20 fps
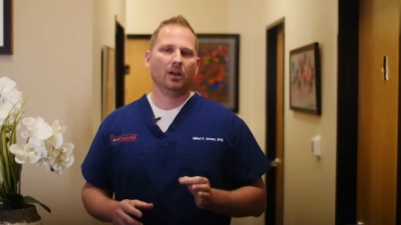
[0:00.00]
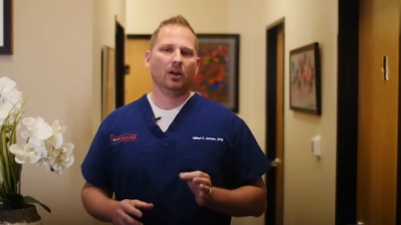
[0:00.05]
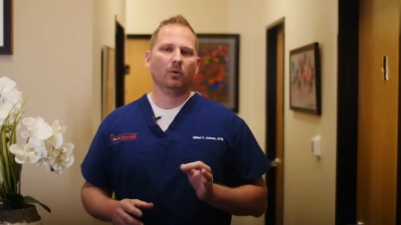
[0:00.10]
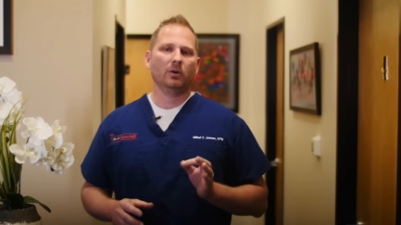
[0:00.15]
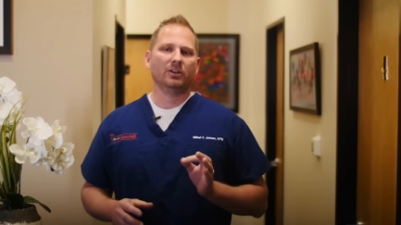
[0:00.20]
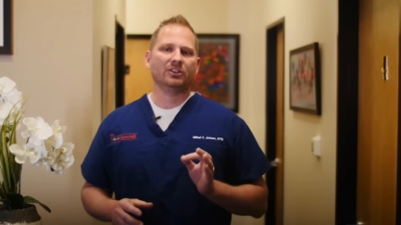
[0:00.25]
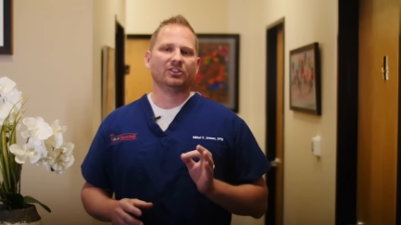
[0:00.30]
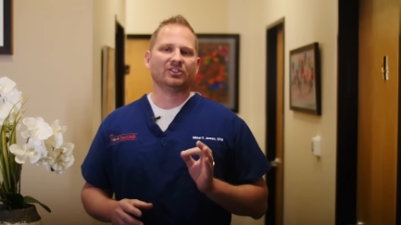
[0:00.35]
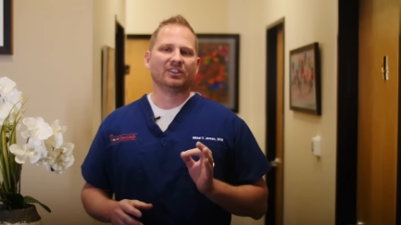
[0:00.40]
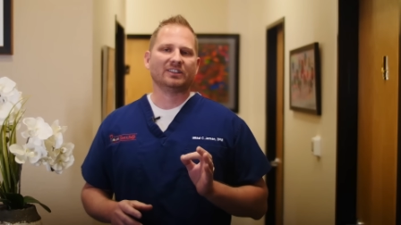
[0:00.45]

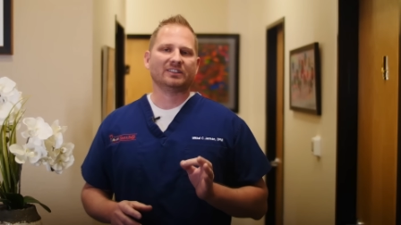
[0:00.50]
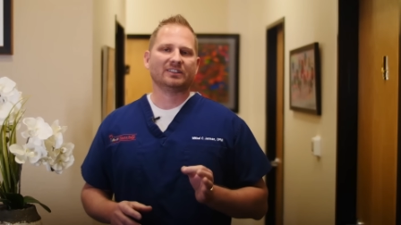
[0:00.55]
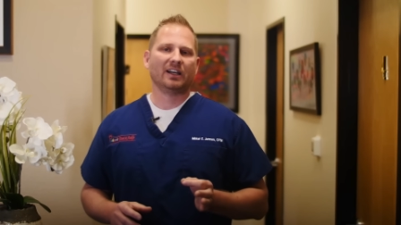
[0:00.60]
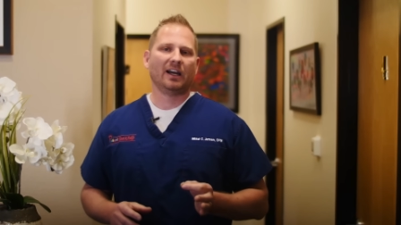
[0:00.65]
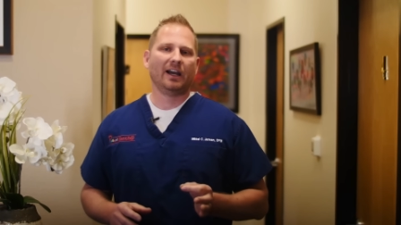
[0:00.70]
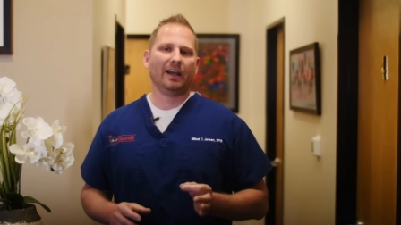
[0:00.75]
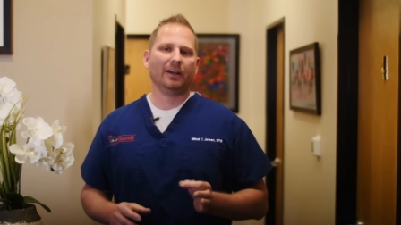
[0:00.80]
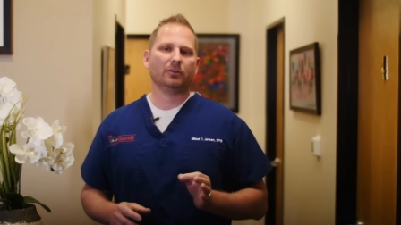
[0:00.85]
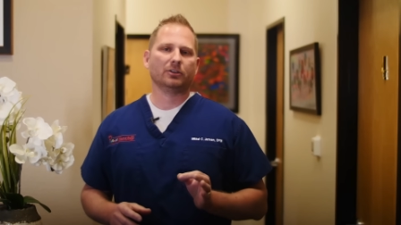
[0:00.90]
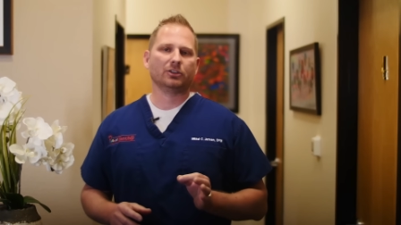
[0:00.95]
which is a
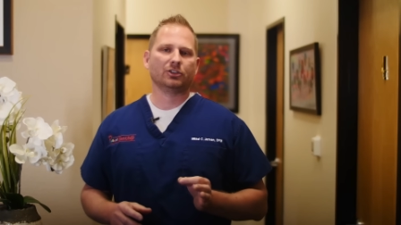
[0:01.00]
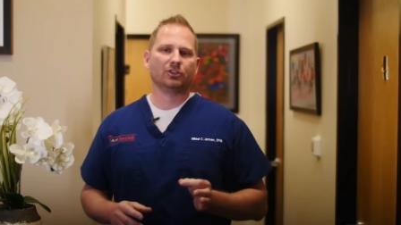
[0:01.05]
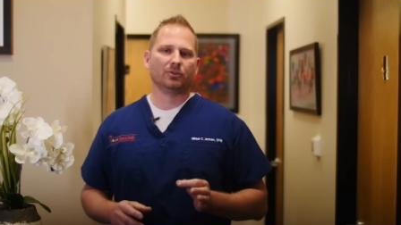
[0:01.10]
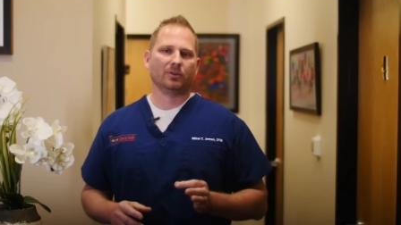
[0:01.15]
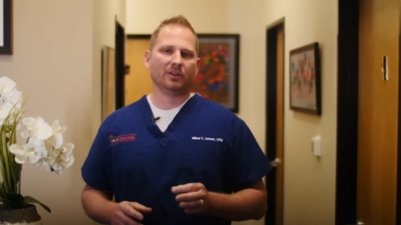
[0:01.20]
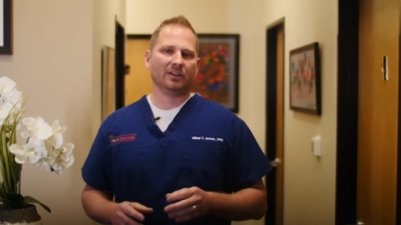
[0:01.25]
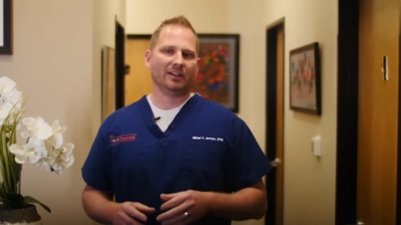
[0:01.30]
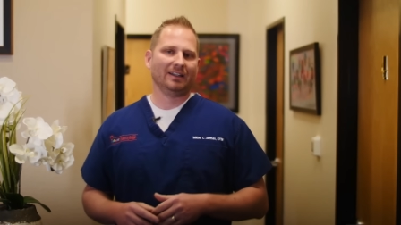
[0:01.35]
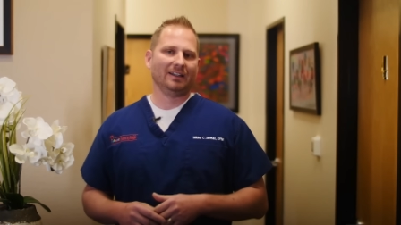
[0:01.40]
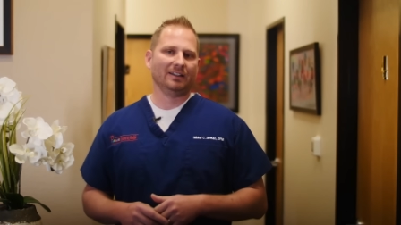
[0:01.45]
tight or
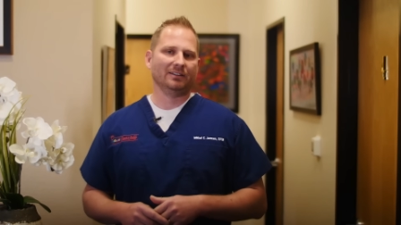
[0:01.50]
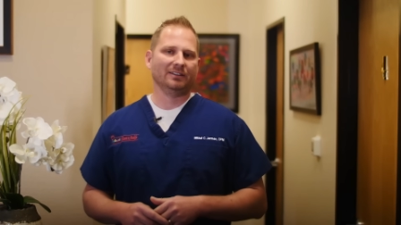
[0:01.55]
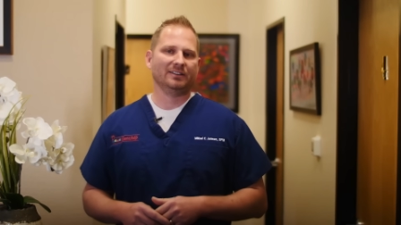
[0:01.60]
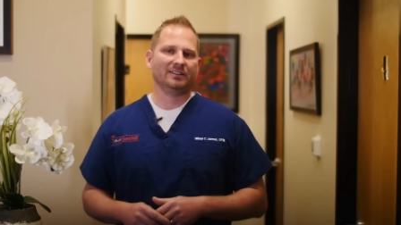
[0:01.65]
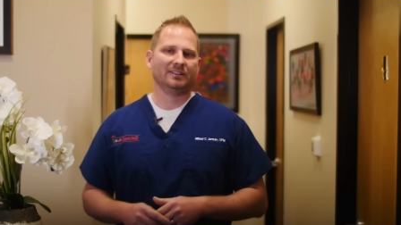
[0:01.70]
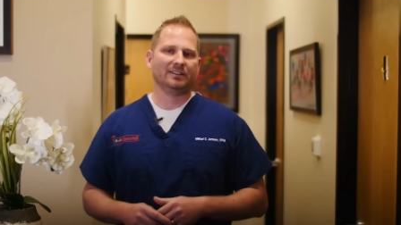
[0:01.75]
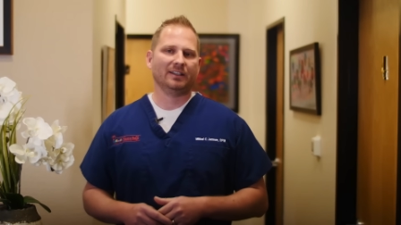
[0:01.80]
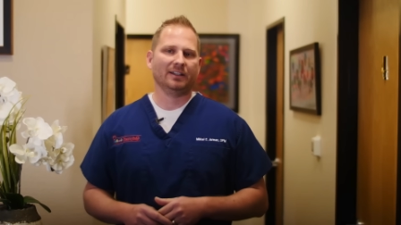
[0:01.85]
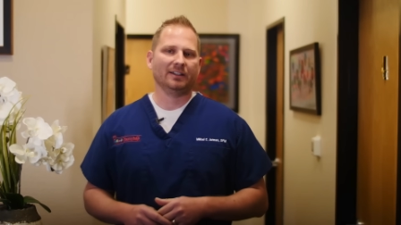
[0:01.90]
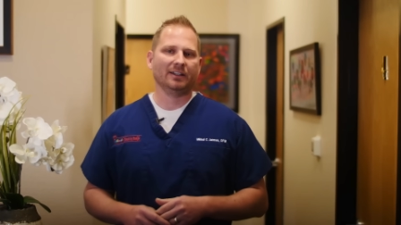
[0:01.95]
short
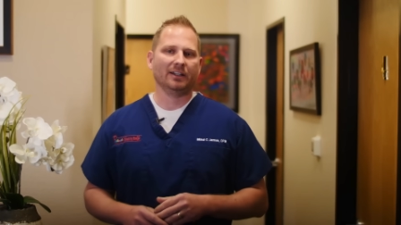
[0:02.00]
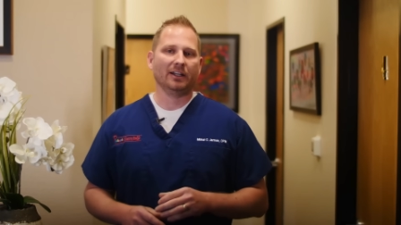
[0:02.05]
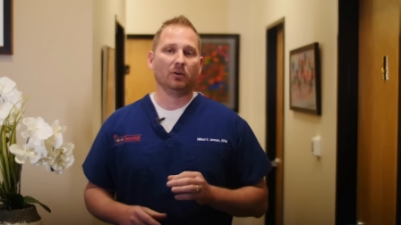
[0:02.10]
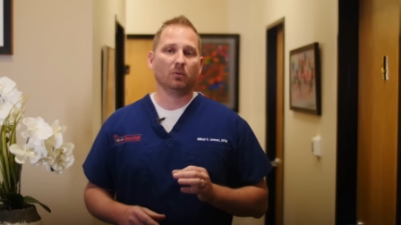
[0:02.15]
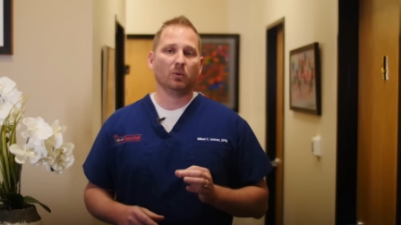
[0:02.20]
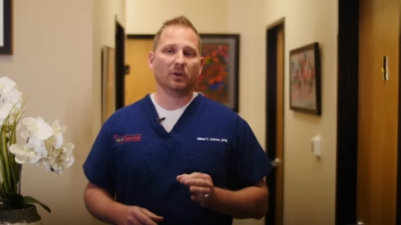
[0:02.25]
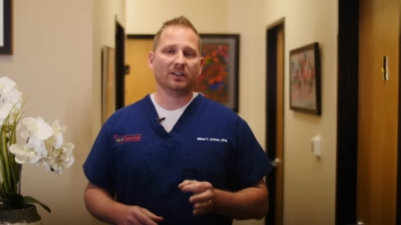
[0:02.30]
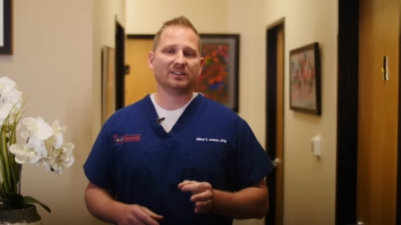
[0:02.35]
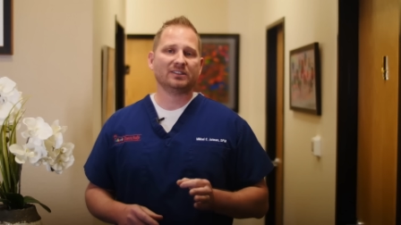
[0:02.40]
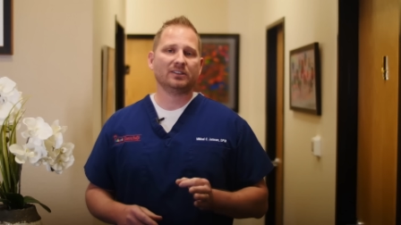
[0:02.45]
Achilles tendon,
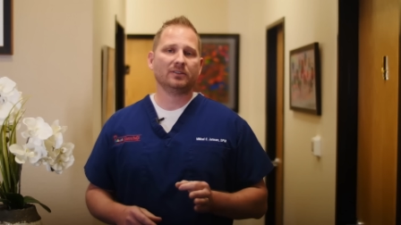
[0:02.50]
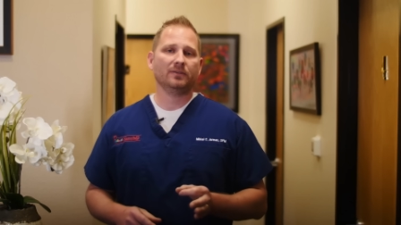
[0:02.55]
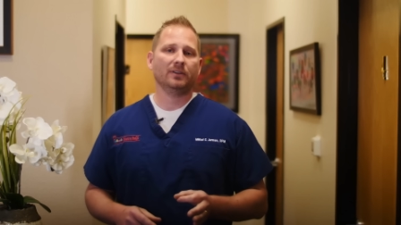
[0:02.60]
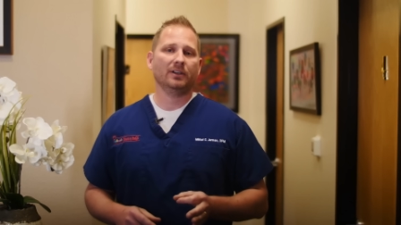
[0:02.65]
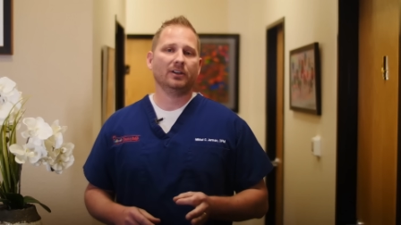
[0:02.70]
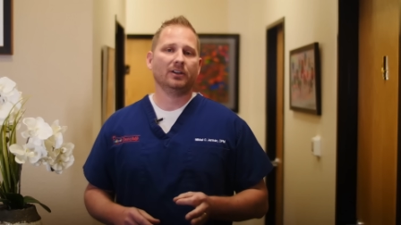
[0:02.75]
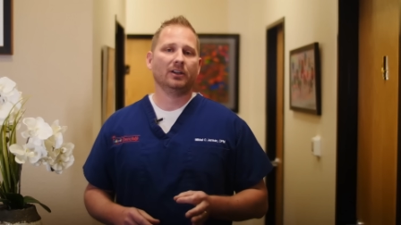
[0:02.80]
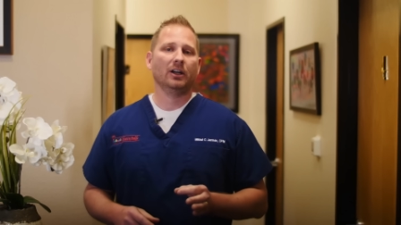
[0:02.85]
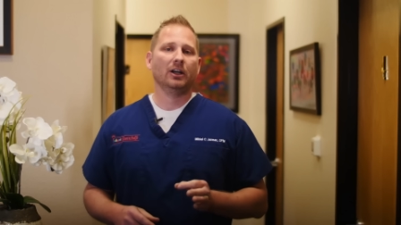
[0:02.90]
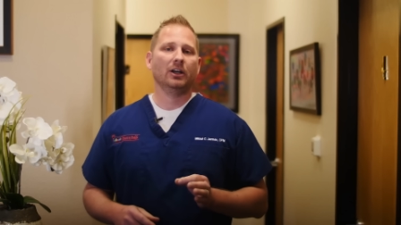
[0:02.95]
and when
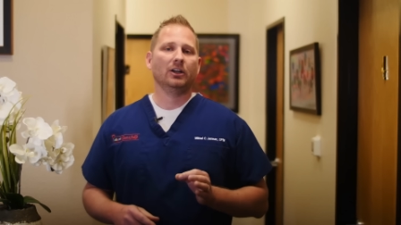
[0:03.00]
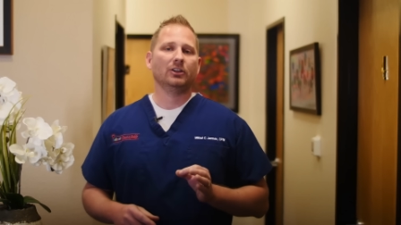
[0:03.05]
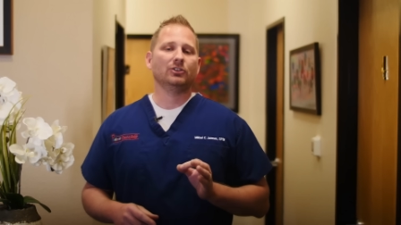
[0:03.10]
severe,